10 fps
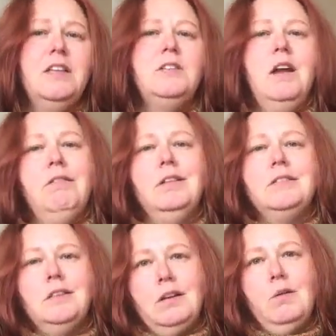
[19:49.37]
So now it
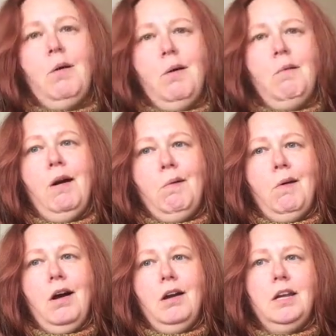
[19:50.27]
looks a little wah, wah, wah.
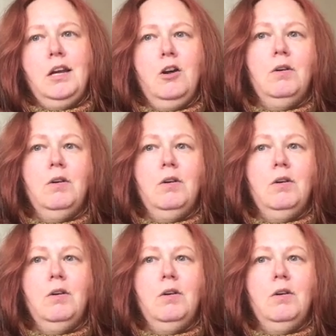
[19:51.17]
you know,